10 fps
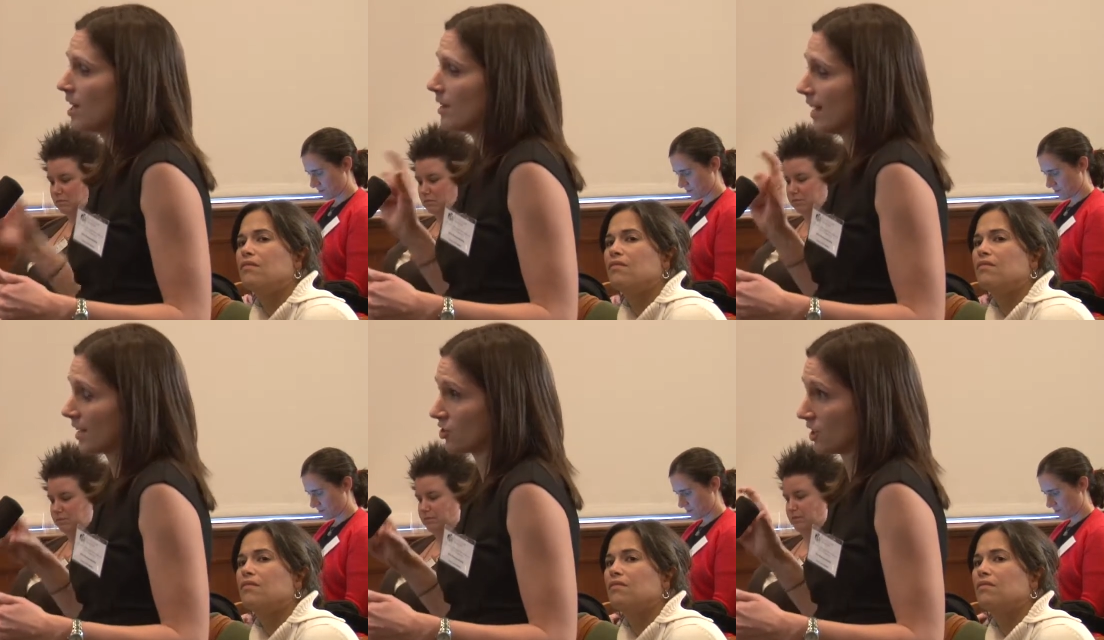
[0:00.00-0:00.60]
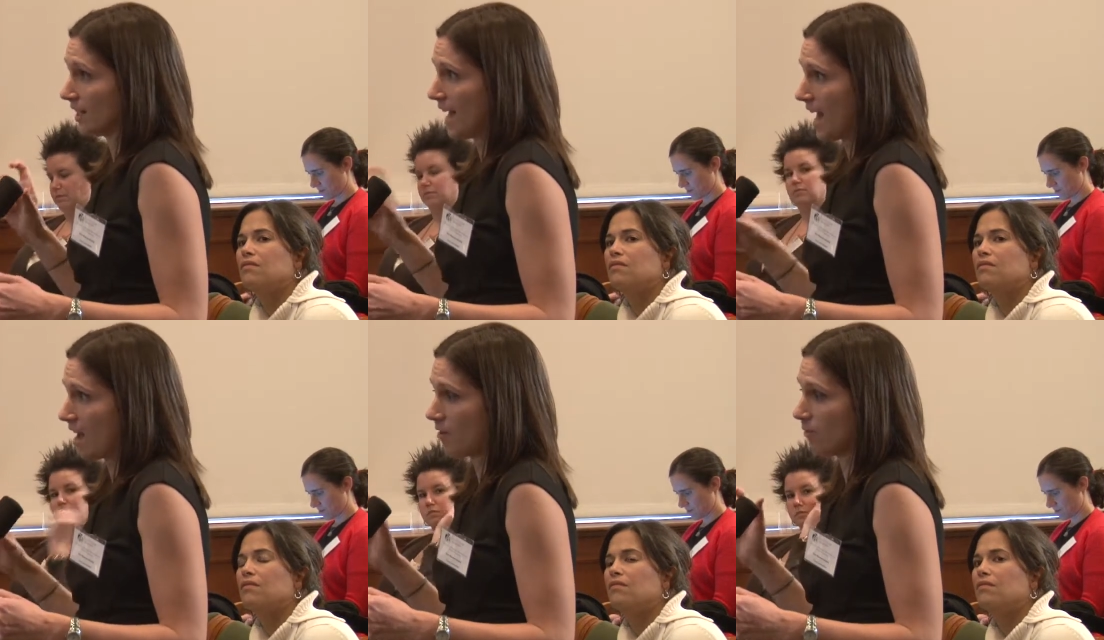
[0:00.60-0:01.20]
Speaker 1: that actually
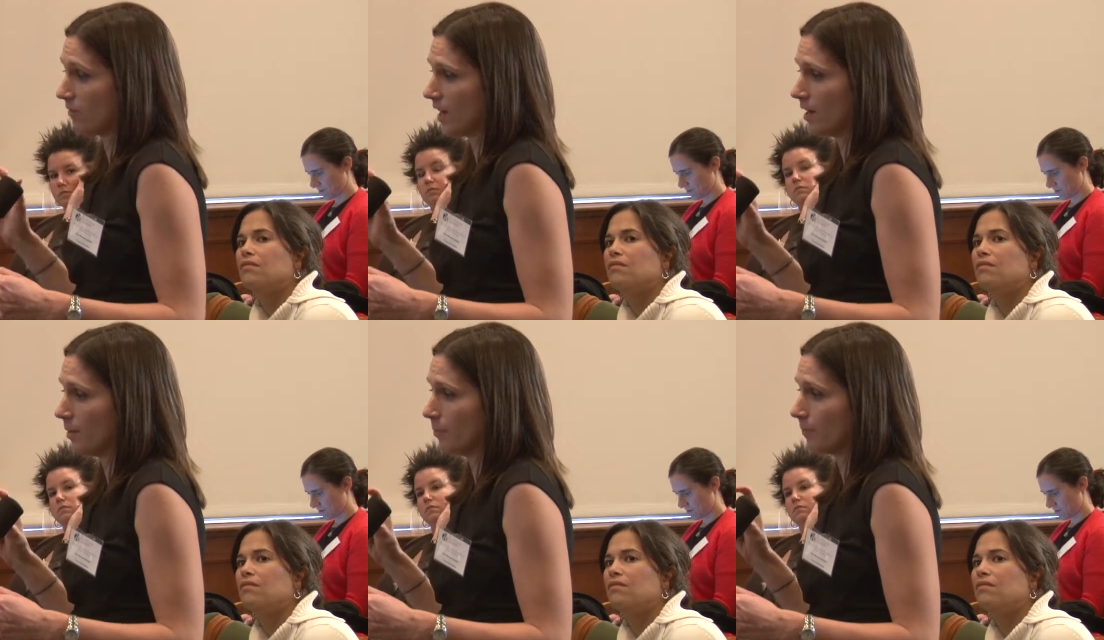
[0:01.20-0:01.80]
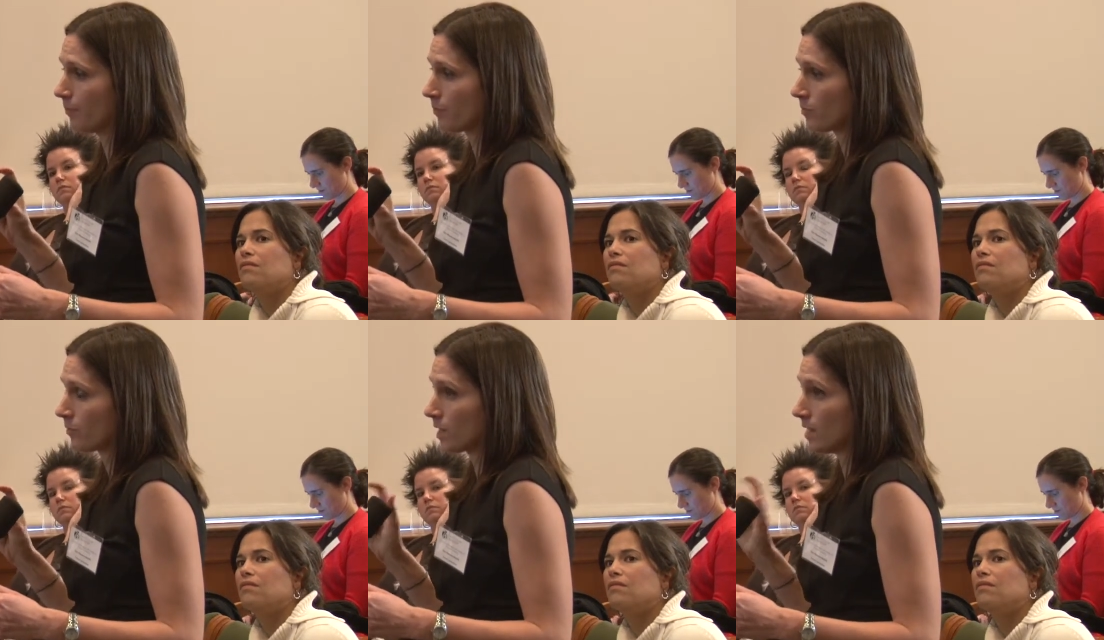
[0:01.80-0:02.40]
have um,
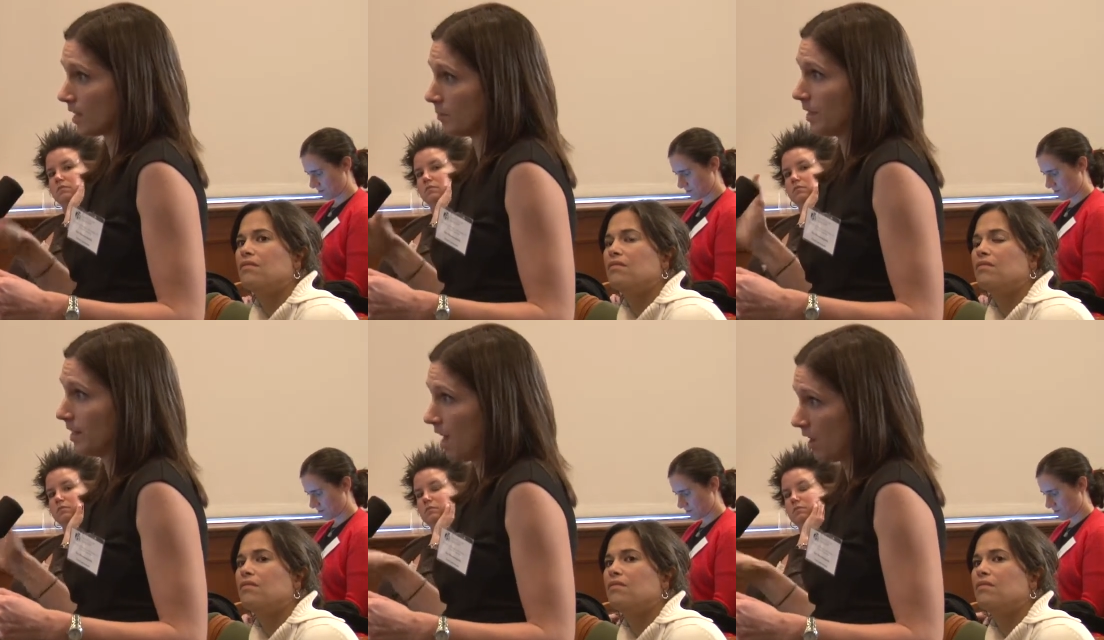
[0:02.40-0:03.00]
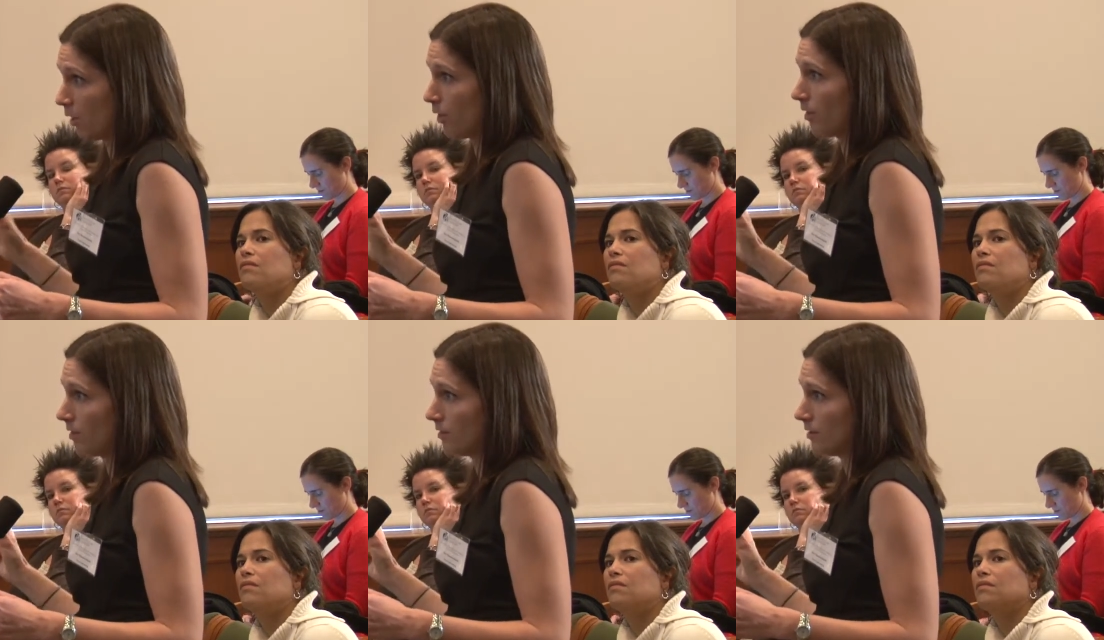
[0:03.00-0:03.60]
documented
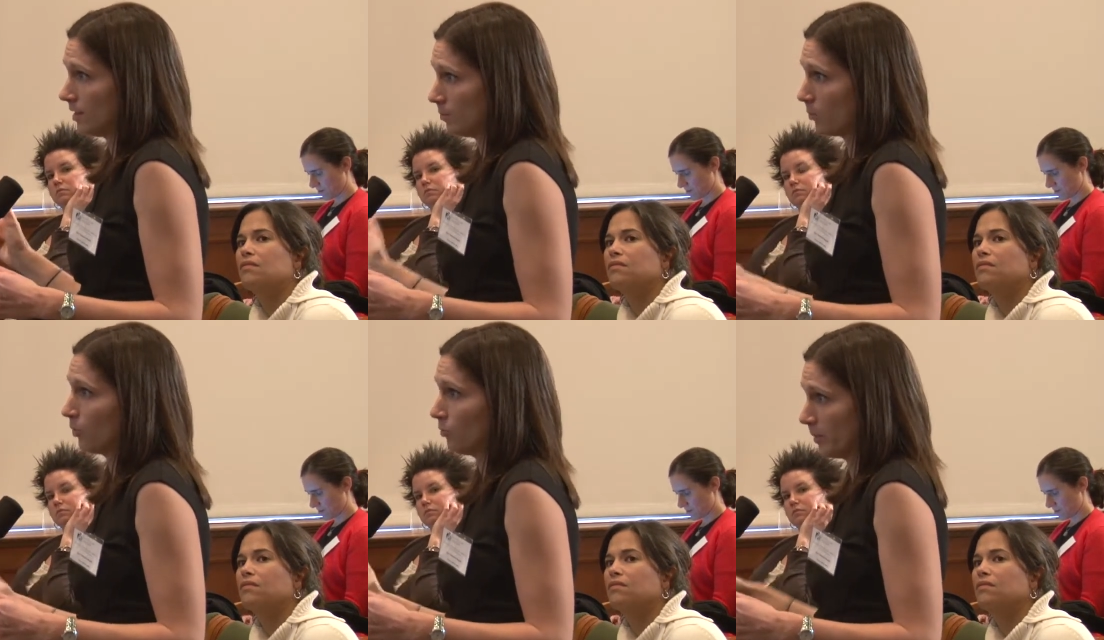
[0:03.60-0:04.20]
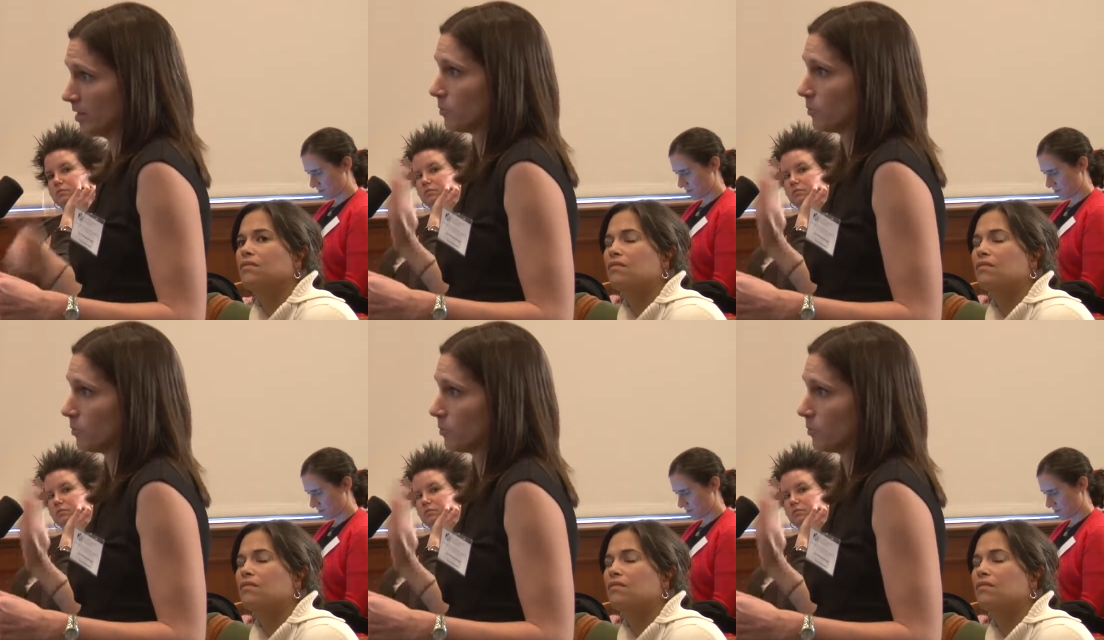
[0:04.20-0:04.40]
health improvements.